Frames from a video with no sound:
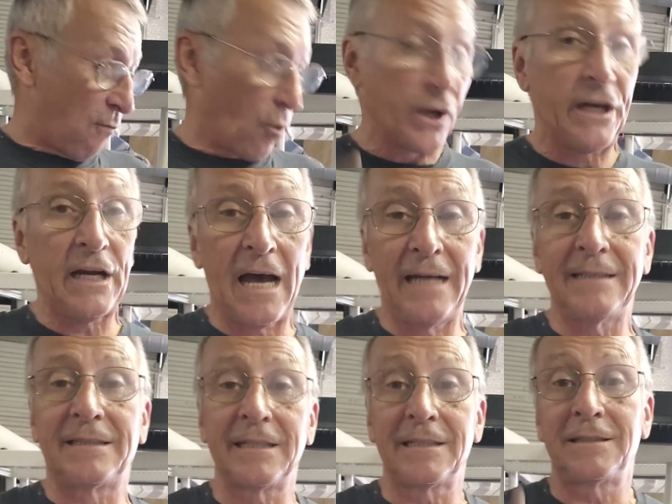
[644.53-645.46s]

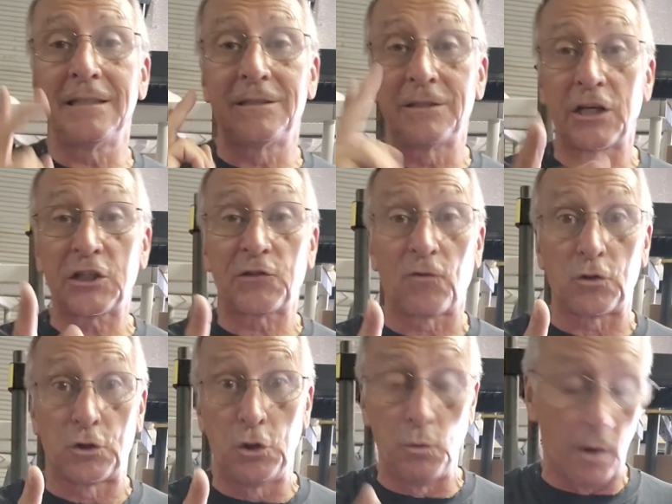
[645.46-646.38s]
$49.66
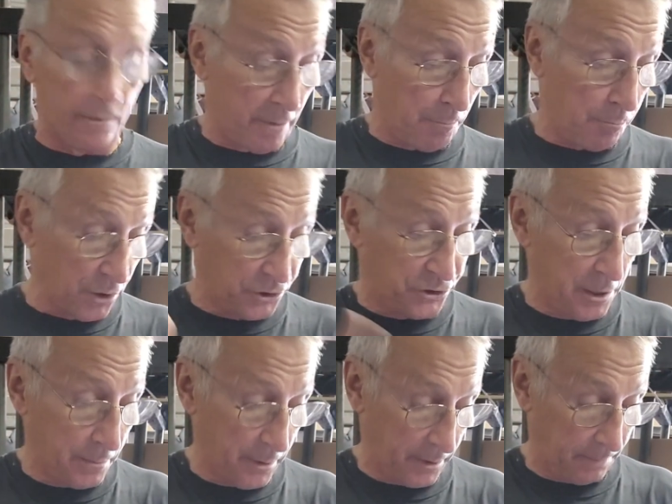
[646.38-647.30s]
for 2 of them plus
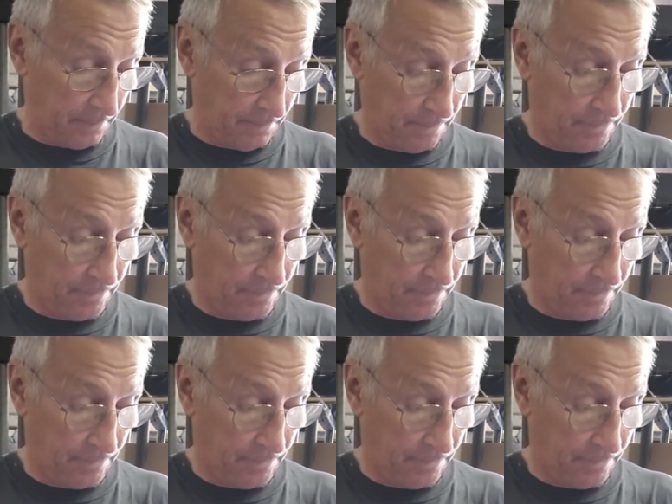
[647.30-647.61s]
shipping.